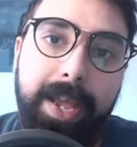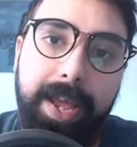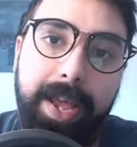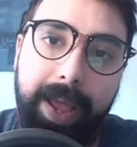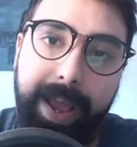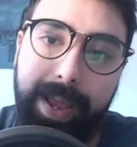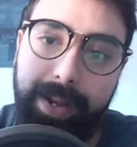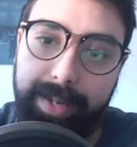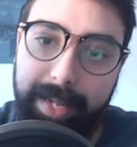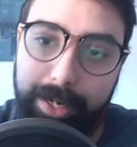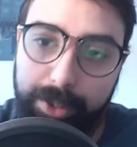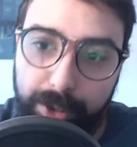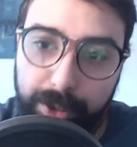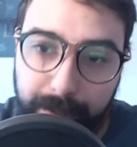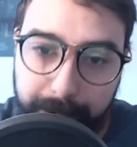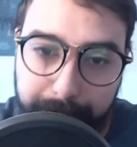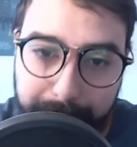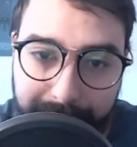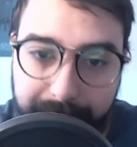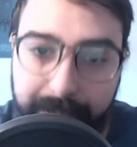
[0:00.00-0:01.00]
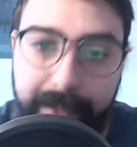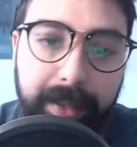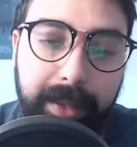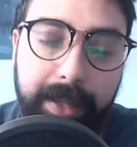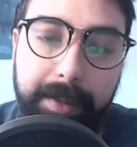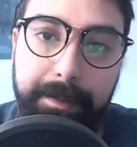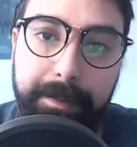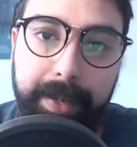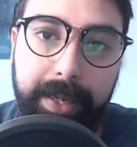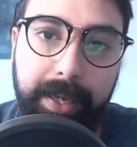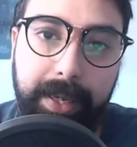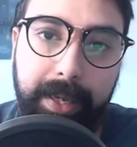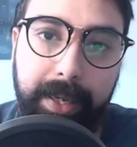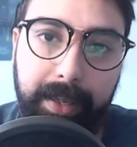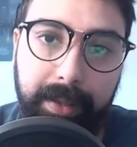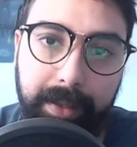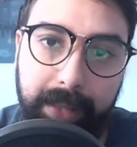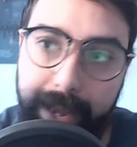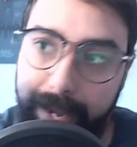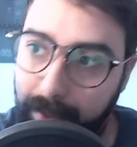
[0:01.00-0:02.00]
And that should immediately be
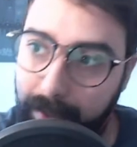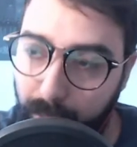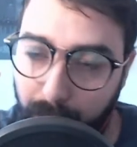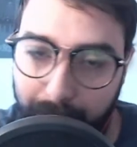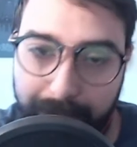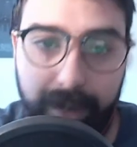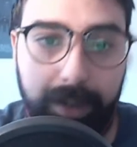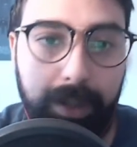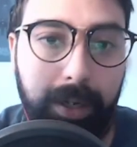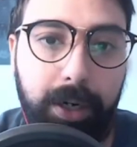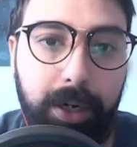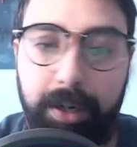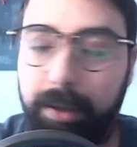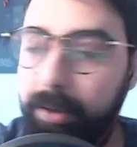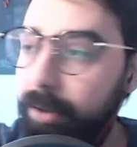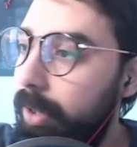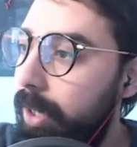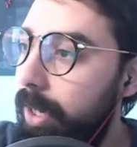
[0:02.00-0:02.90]
like red alert,